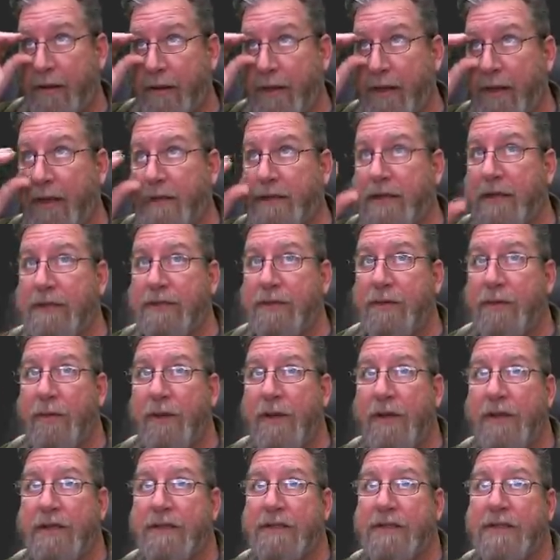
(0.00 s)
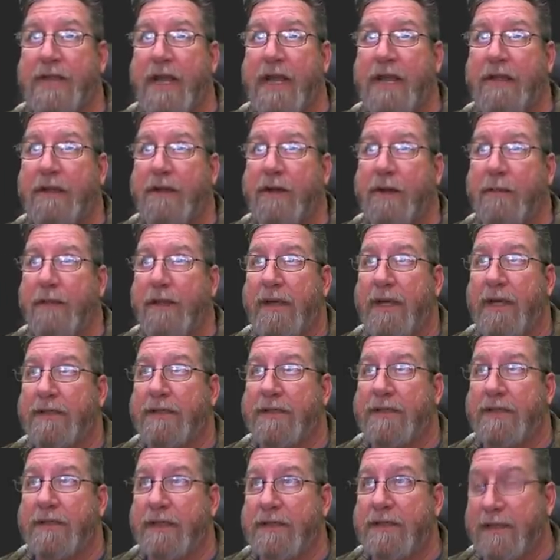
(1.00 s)
It doesn't work in sand though
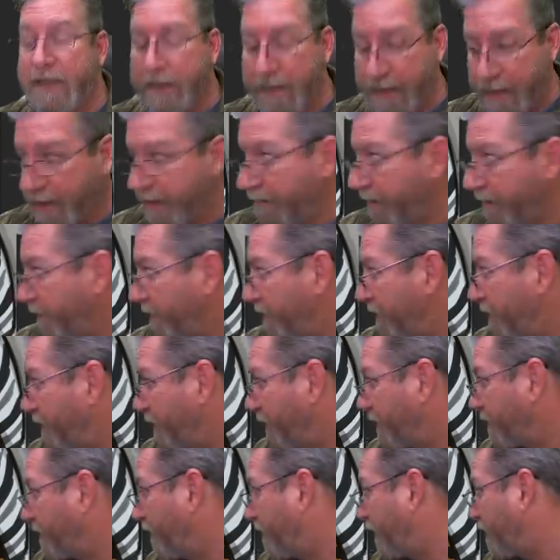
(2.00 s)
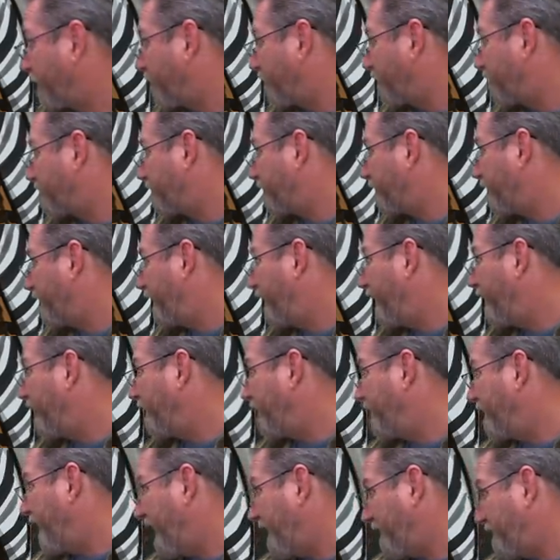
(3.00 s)
because it doesn't connect, conduct electricity.
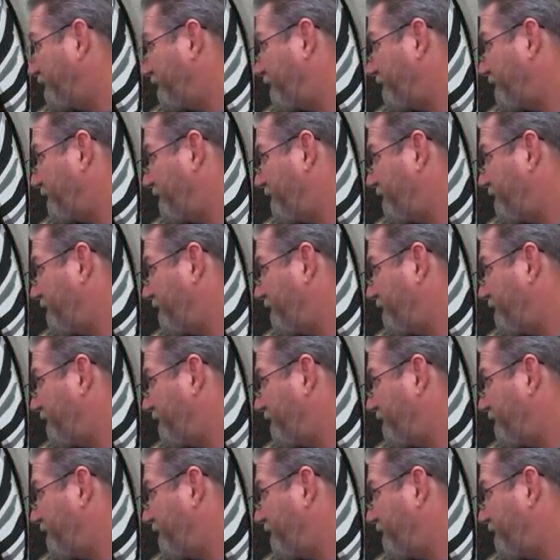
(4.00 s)
Yes.